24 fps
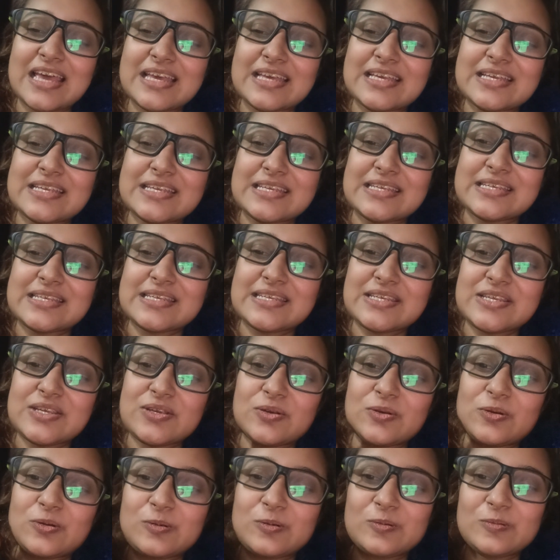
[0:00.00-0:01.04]

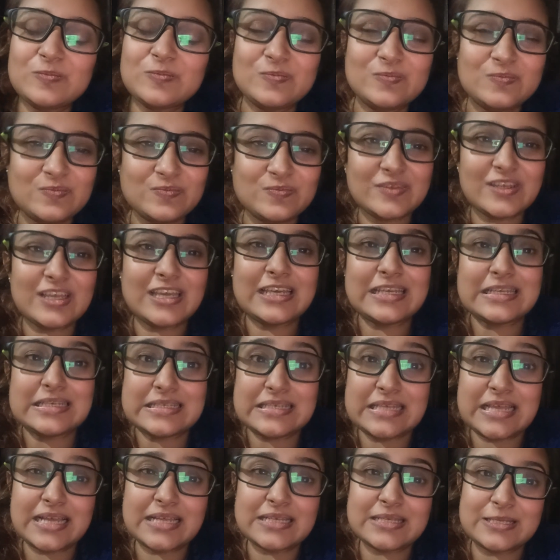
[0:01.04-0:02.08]
So it's
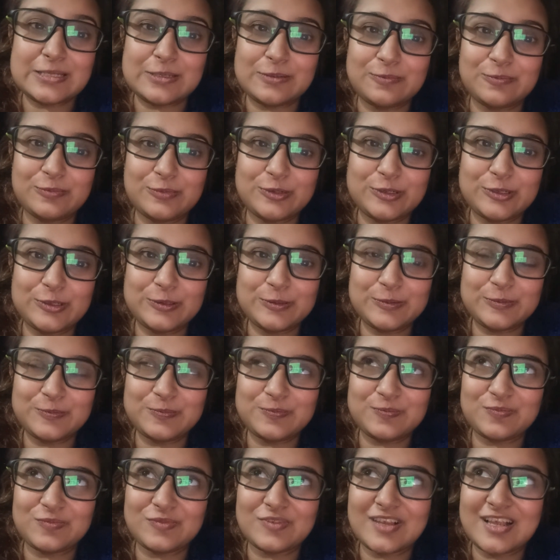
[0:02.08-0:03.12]
that simple.
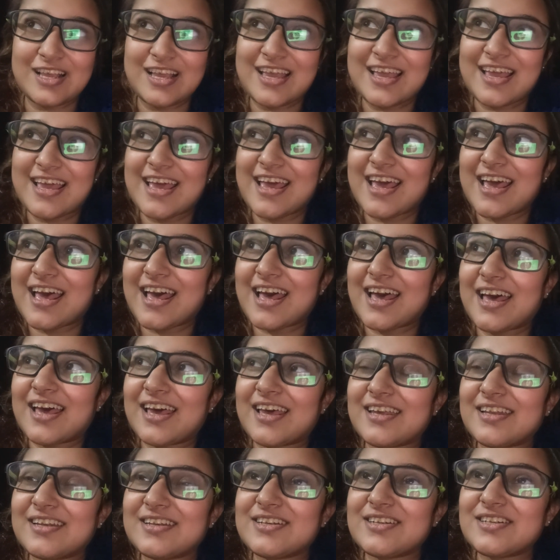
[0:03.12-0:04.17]

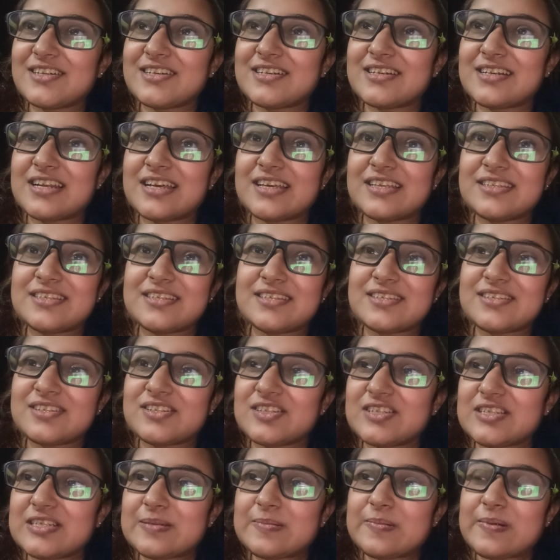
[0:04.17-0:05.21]
And let's
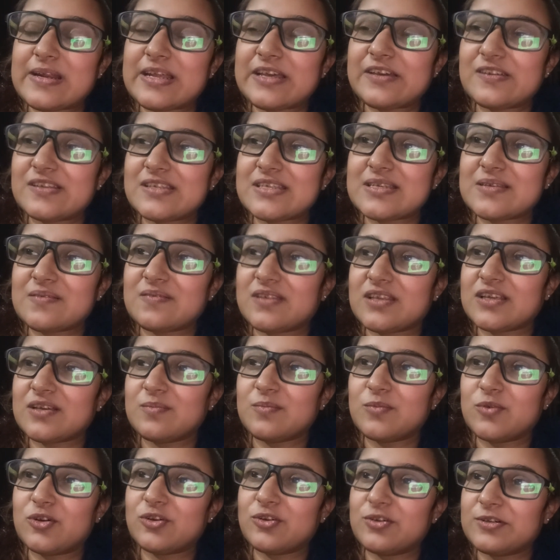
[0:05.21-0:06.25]
just play with something
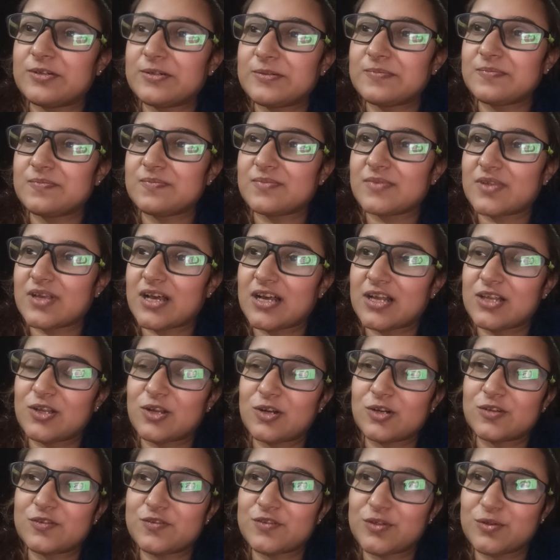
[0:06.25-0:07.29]
more. A
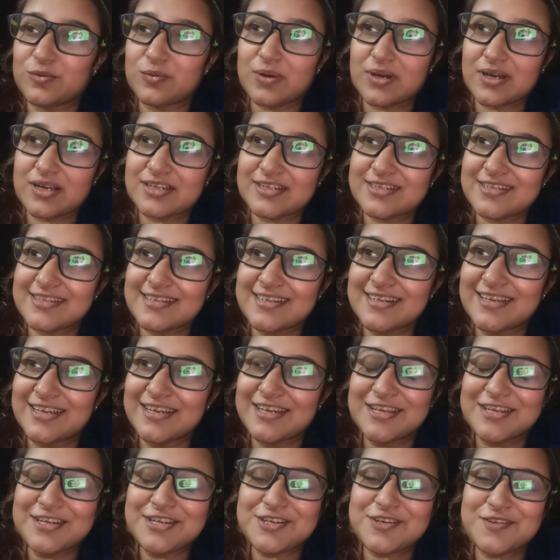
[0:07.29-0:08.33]
lot of you are
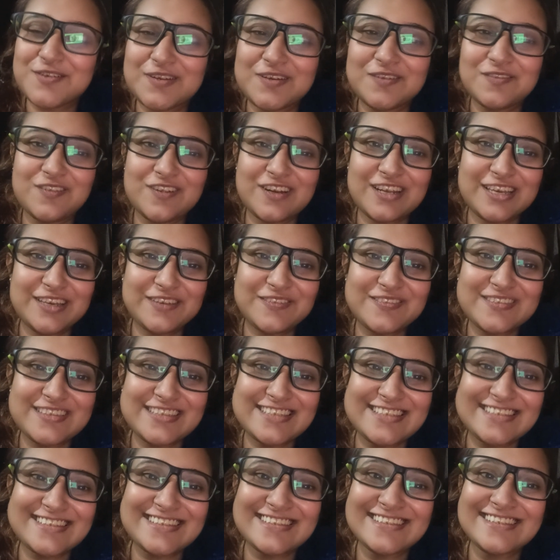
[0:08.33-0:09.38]
twin flames.
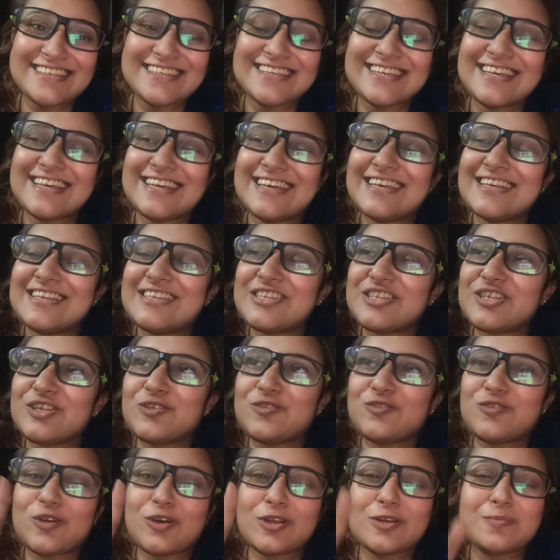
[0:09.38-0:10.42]
So
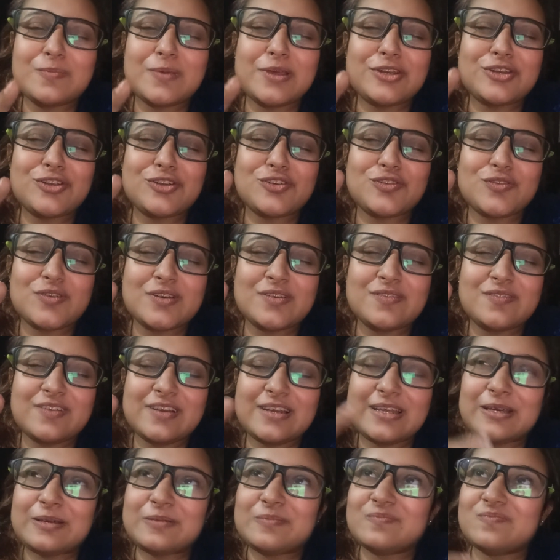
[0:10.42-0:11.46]
you've not met your twin
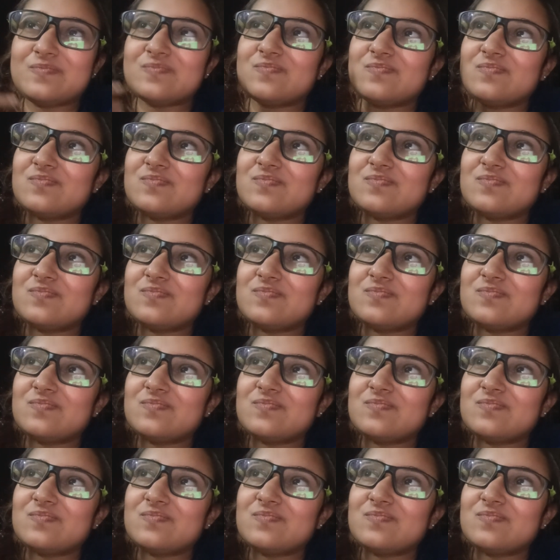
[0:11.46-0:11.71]
flame.